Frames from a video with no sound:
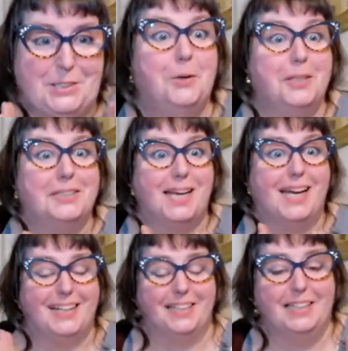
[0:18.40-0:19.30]
so
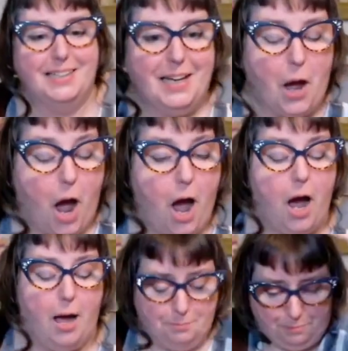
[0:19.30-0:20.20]
exciting.
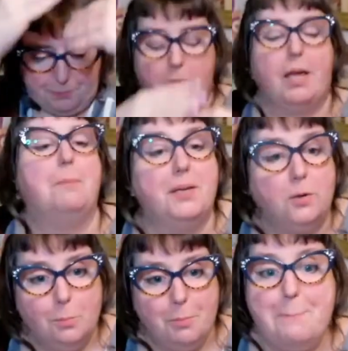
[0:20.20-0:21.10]
Okay, be
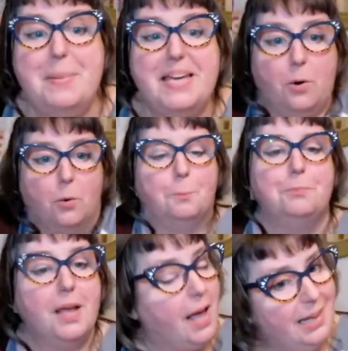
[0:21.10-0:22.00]
cool, Mab. Be cool.
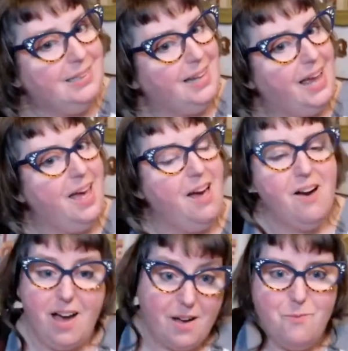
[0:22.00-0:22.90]

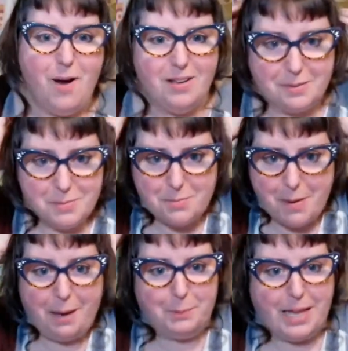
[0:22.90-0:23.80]
Hello and welcome to
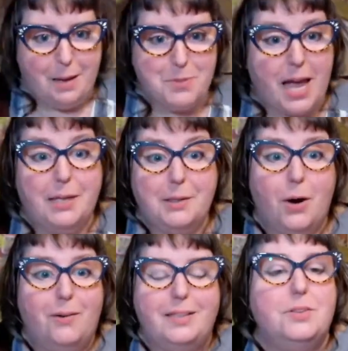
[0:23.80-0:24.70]
Mab Labs. I
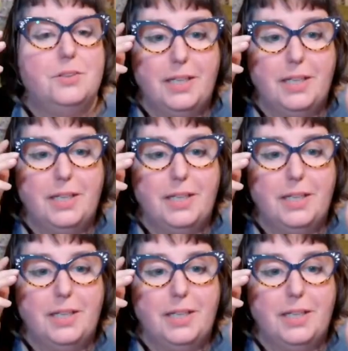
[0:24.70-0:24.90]
know I look